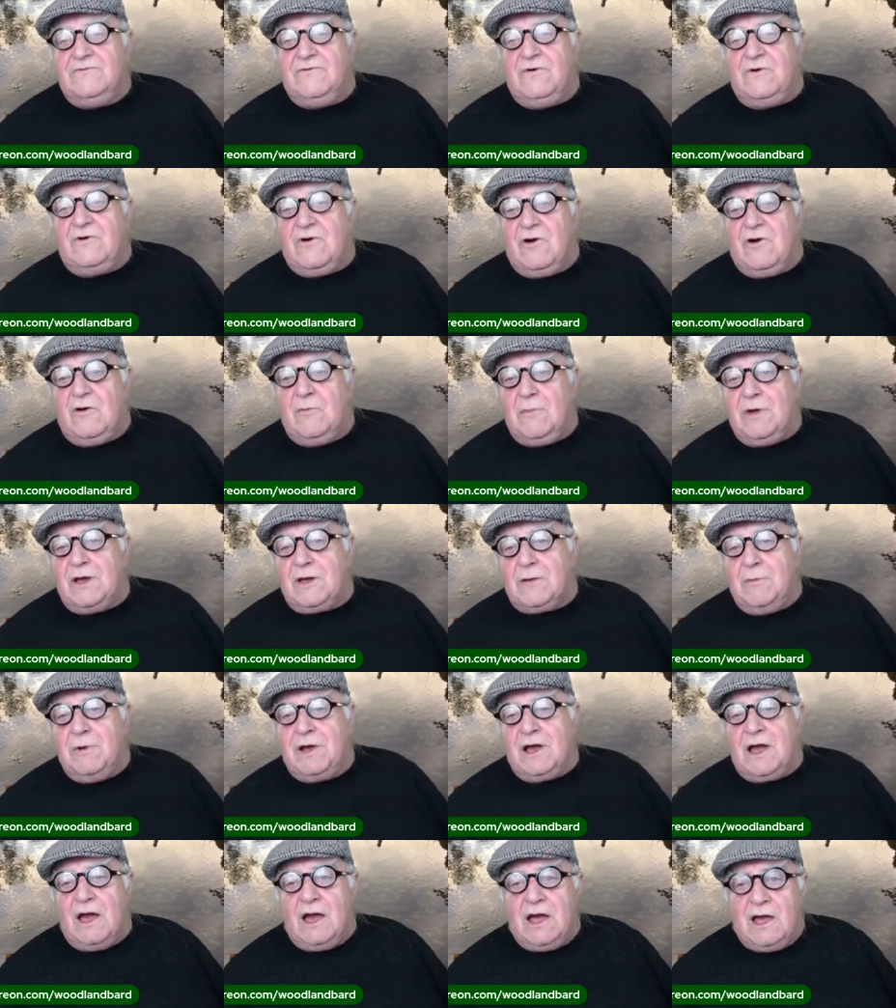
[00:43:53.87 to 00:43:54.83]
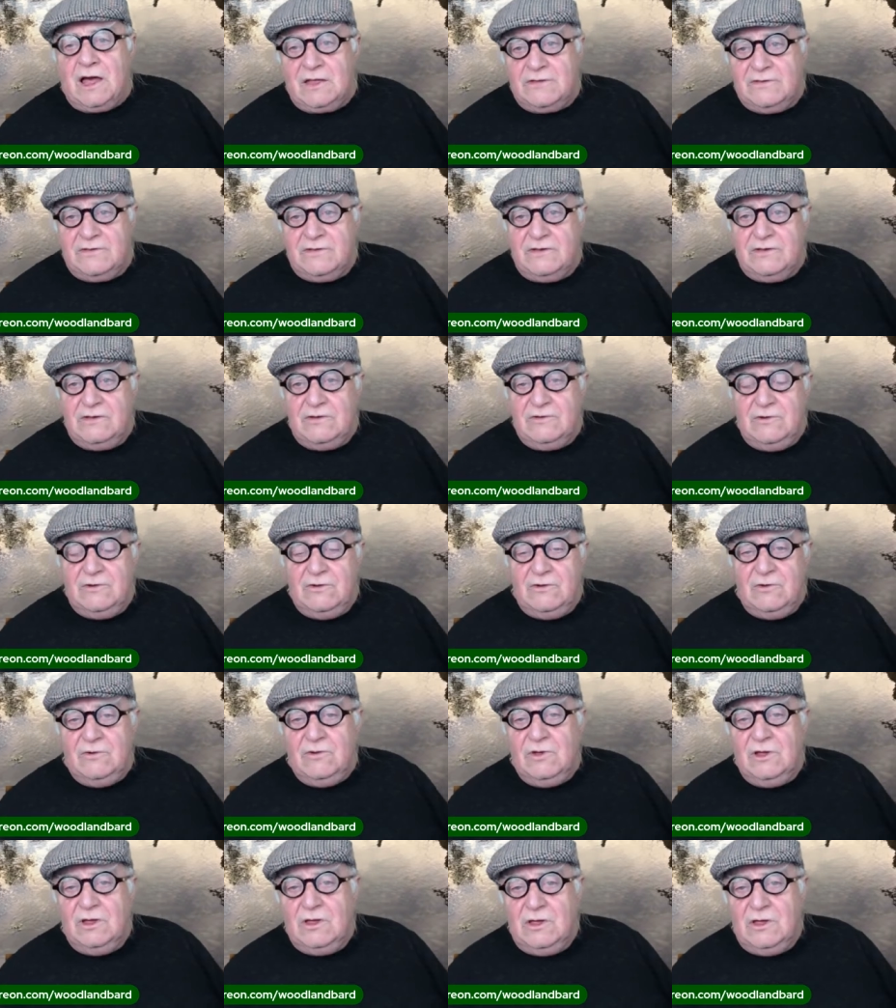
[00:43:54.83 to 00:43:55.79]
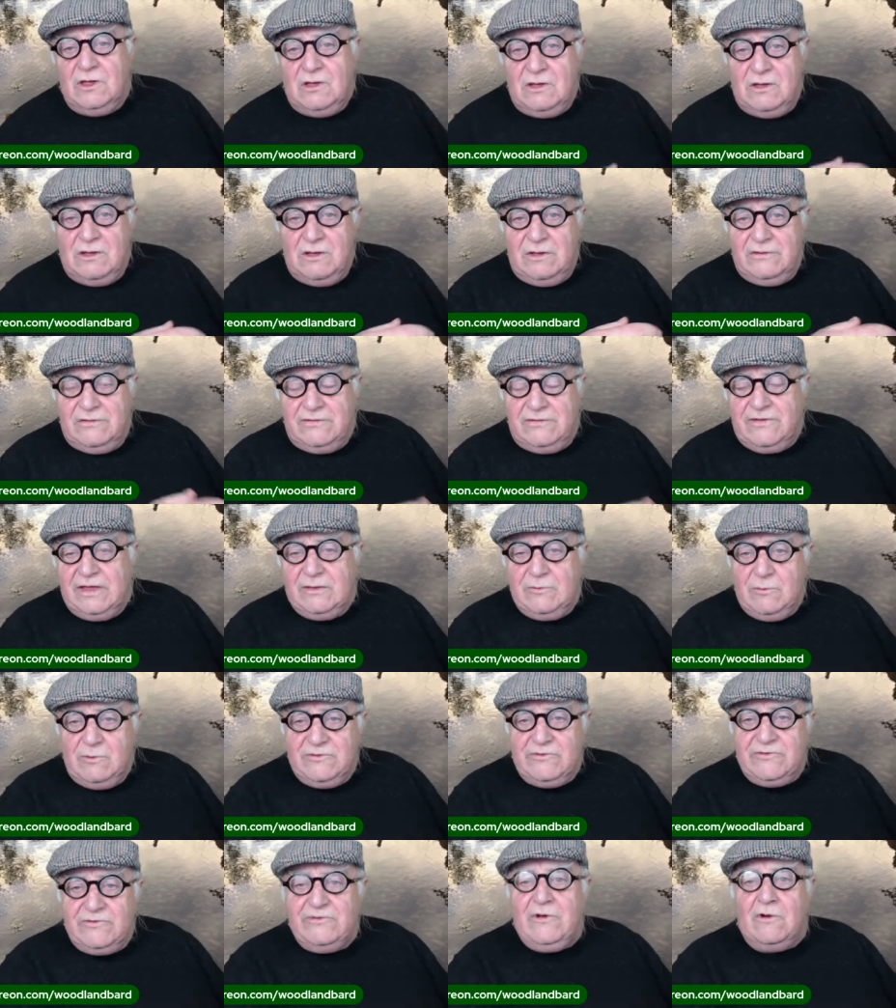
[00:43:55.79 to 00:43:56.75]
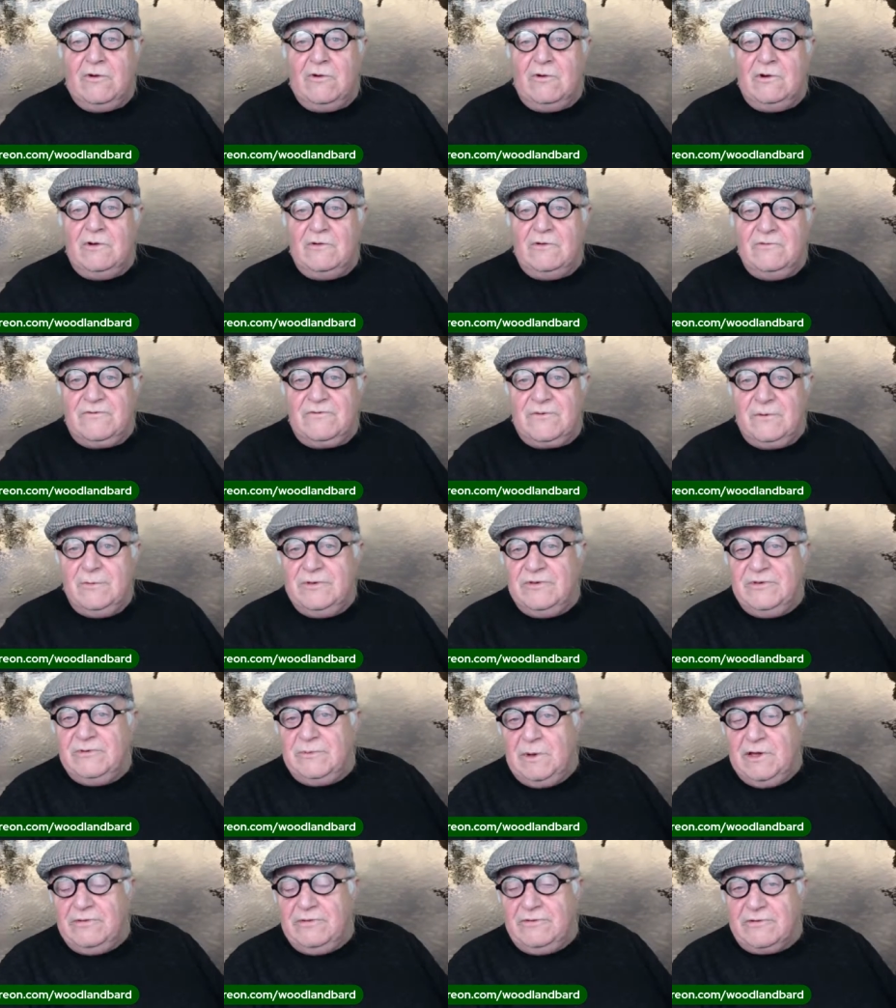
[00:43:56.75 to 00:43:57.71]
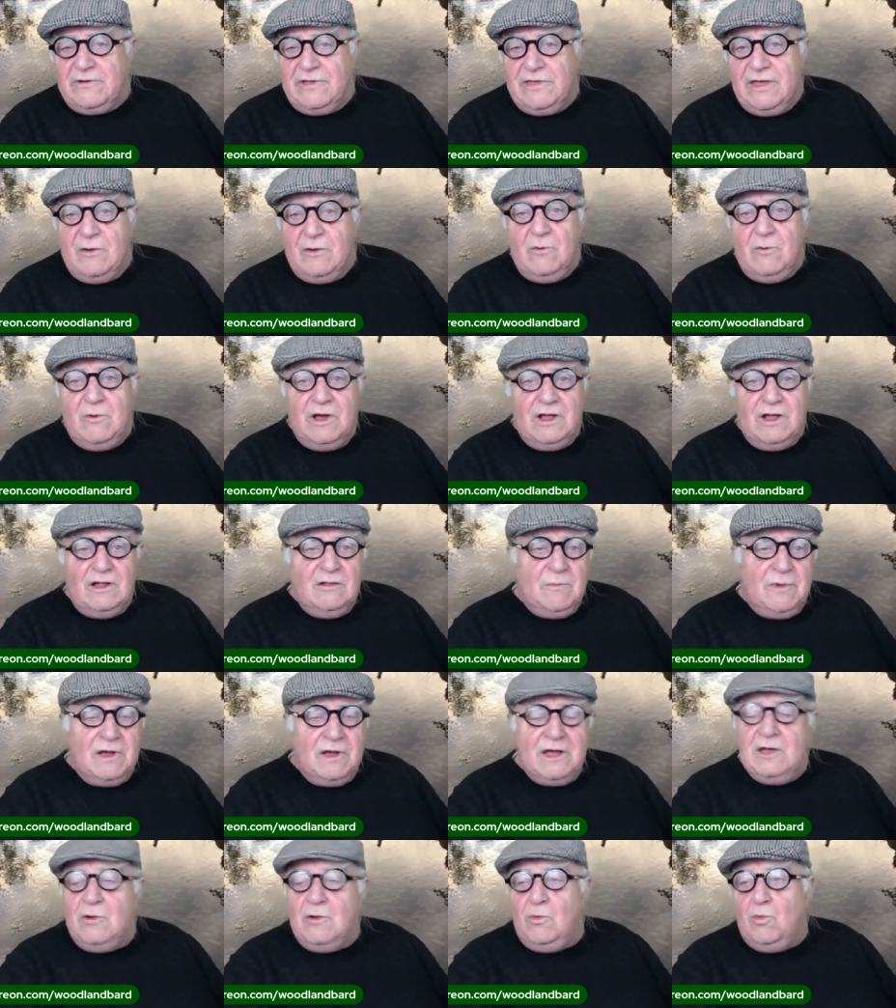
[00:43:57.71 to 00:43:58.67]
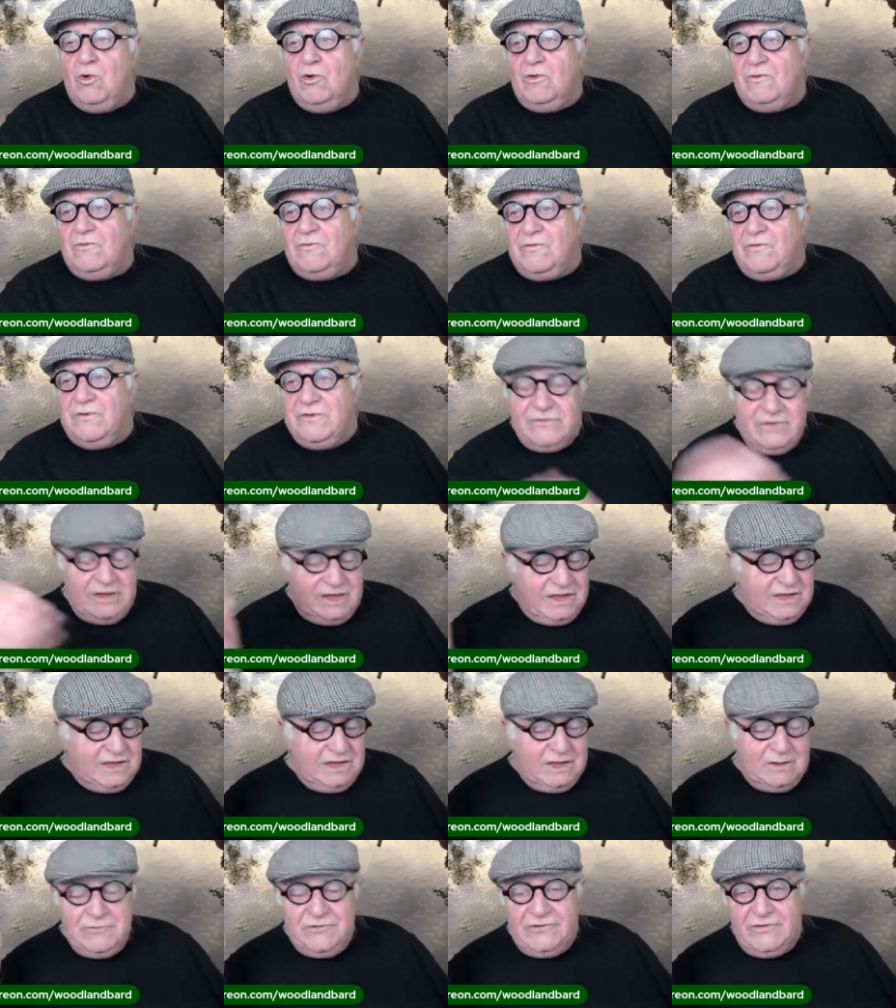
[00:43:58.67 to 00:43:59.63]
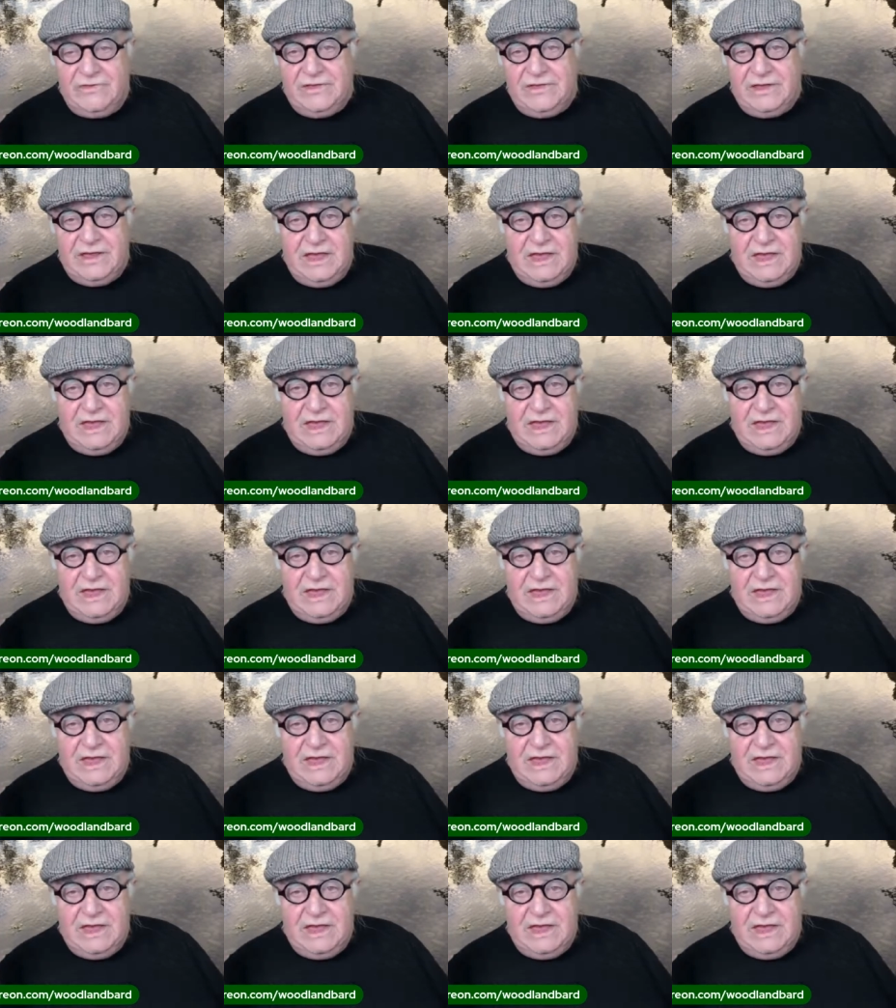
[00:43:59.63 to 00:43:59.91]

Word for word: for Cormac MacArthur, who it said was stolen from his mother at that well by a wolf and taken up to the